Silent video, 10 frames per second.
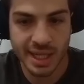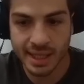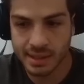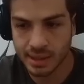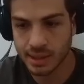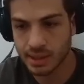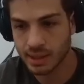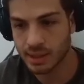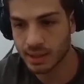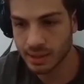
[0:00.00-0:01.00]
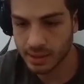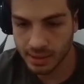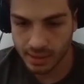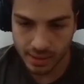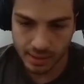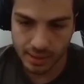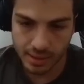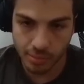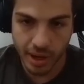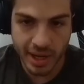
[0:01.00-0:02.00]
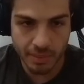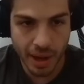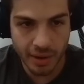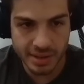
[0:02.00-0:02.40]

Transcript: it? The breaking power is